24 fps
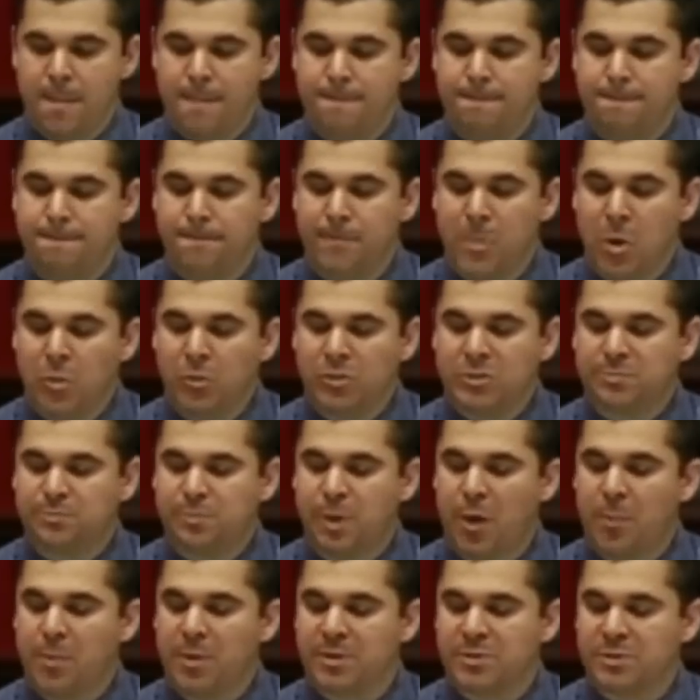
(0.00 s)
Most
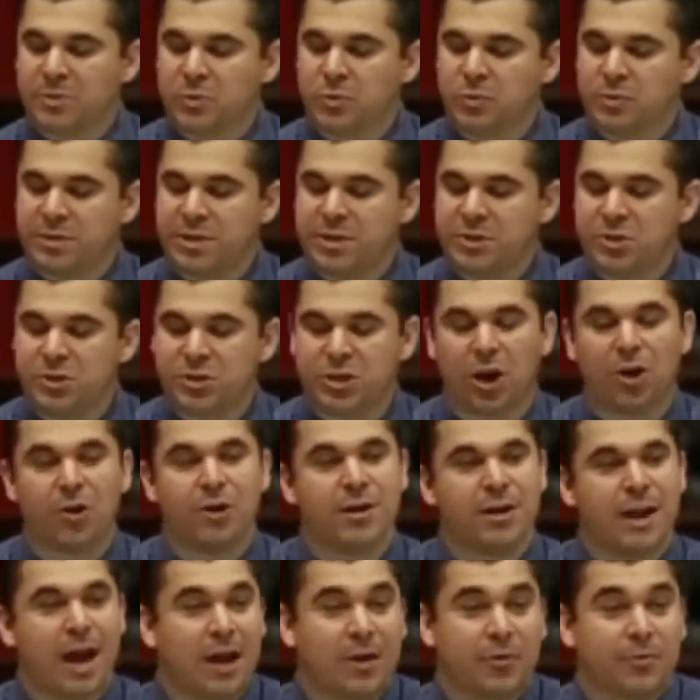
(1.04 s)
public school teachers are
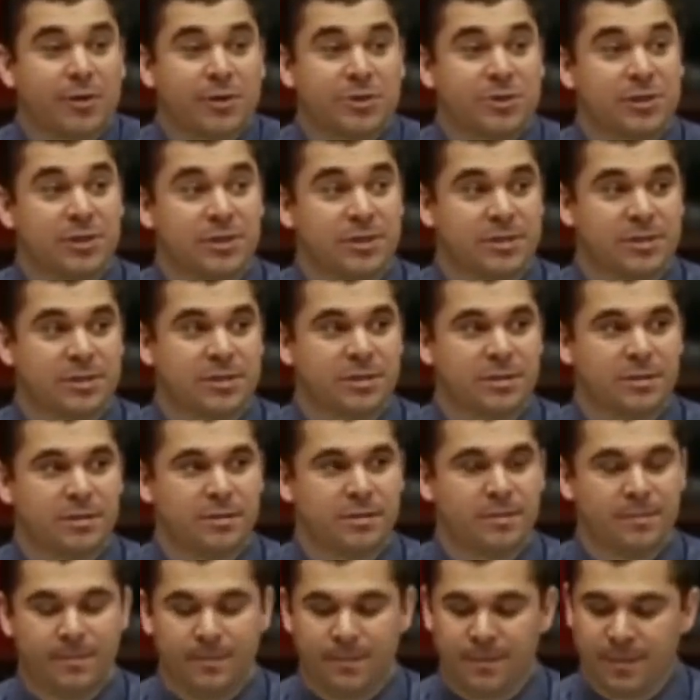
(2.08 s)
not Christians.
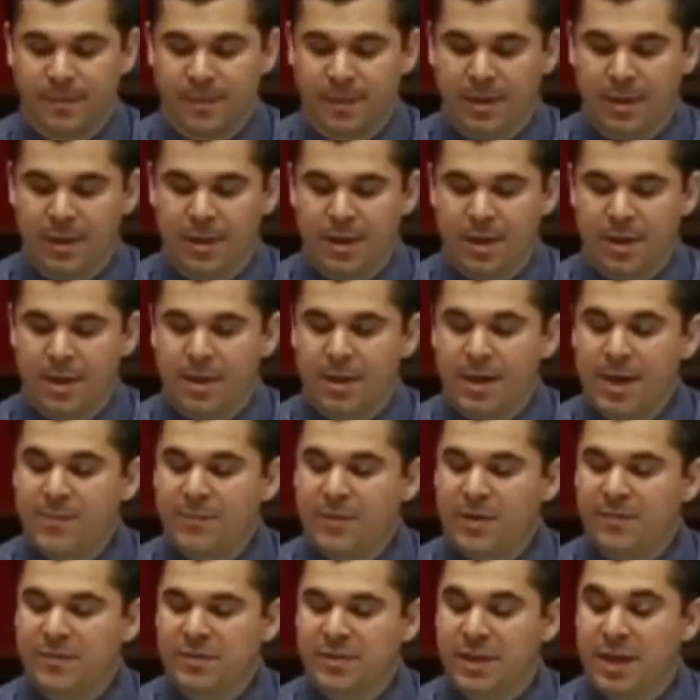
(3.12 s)

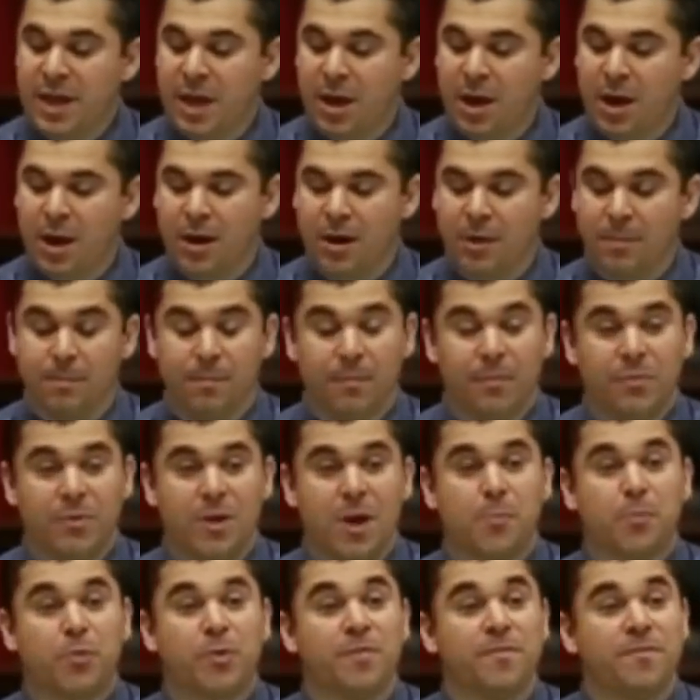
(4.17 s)
Even if they are,
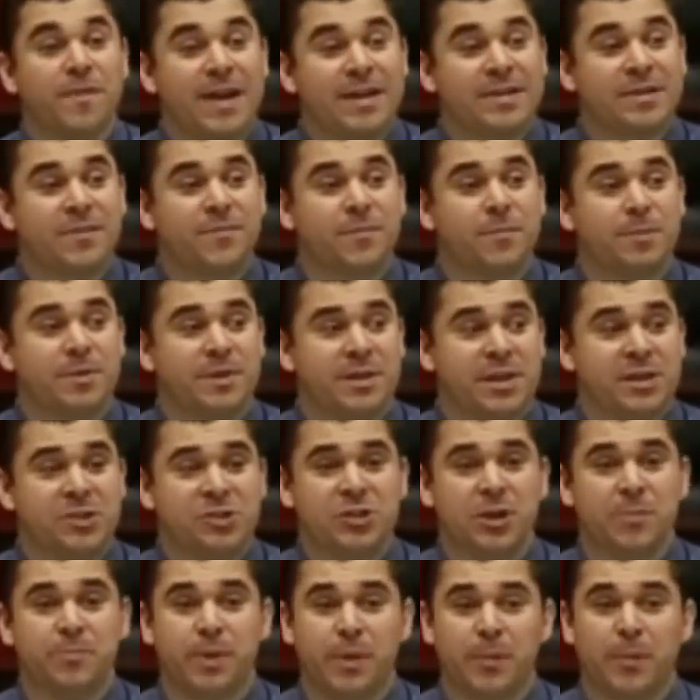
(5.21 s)
they're prevented from
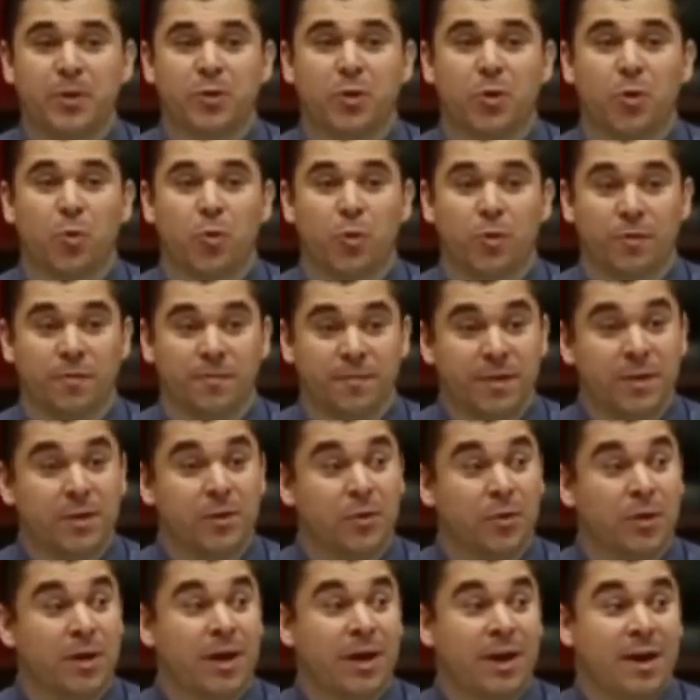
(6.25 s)
teaching a biblical
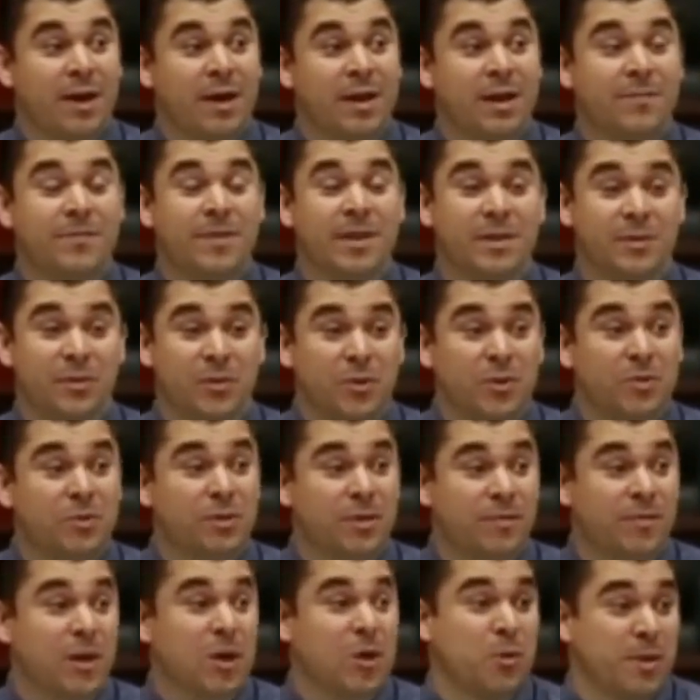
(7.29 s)
worldview. And if they do,
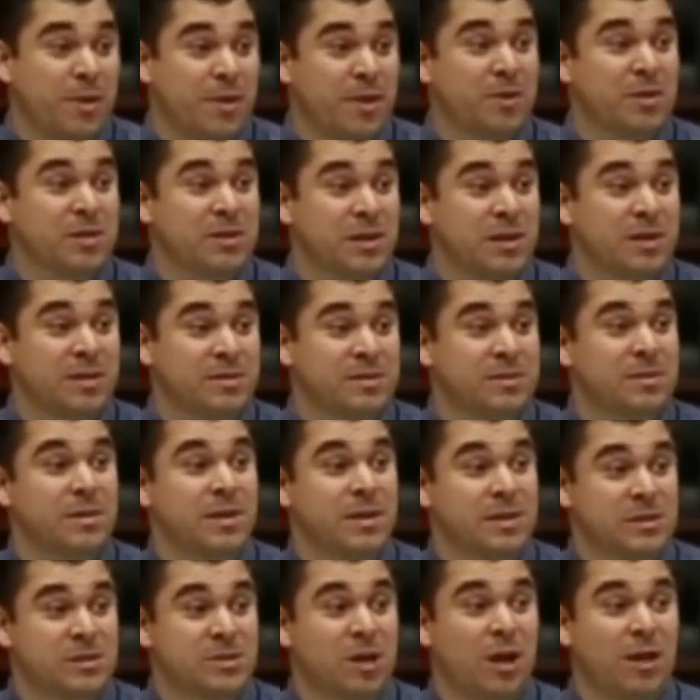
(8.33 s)
if they go in there as
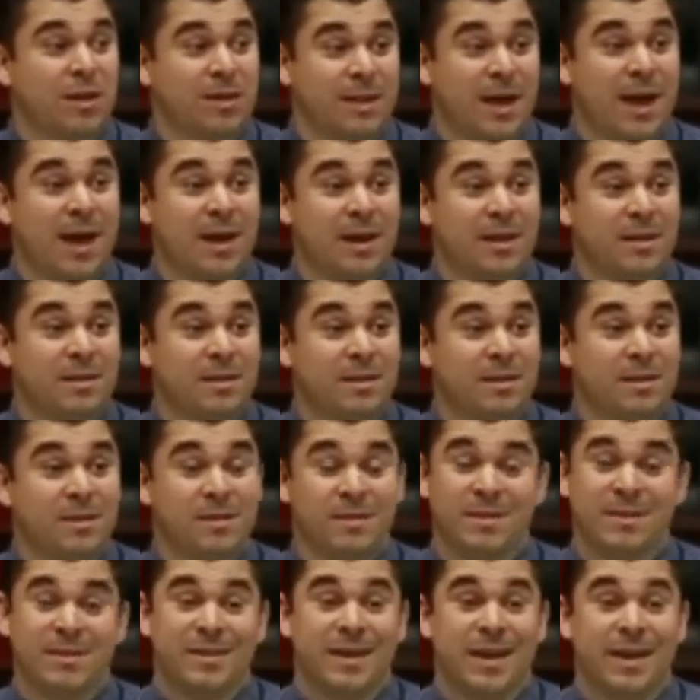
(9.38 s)
salt and light,
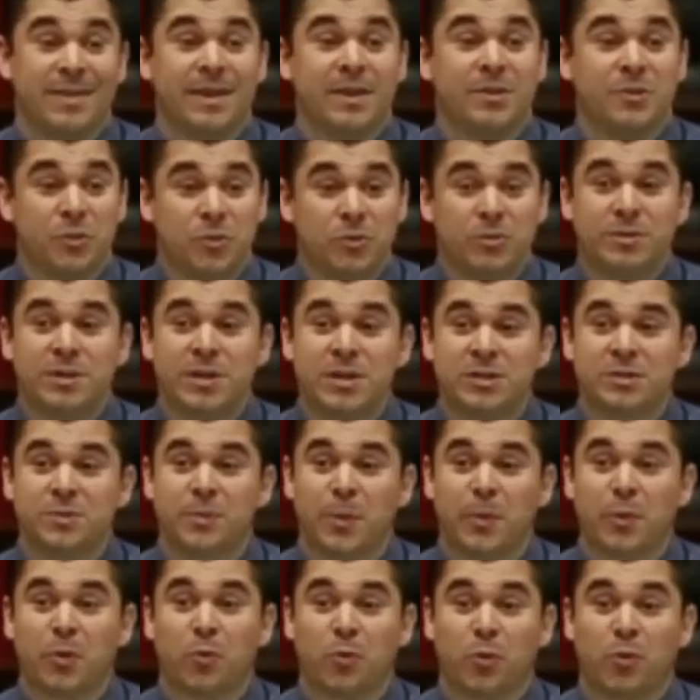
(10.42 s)
and they do teach a
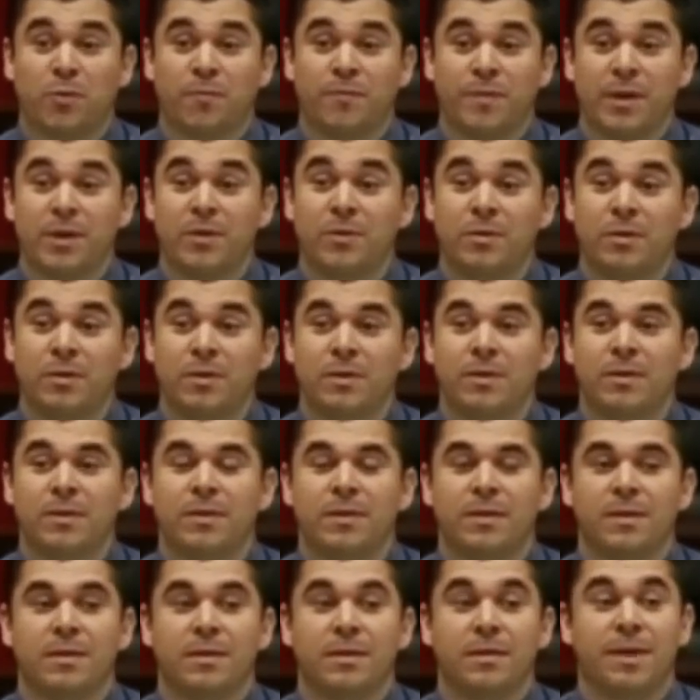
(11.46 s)
biblical worldview,
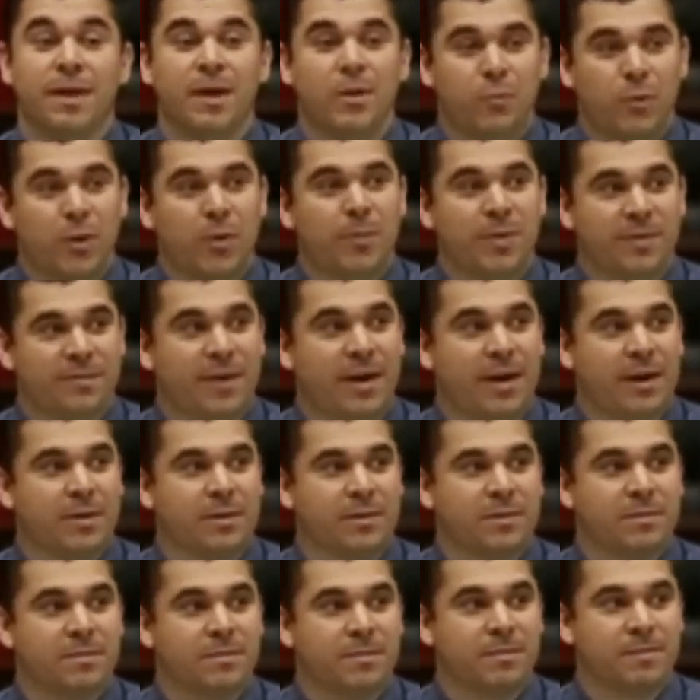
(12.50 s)
they will be fired.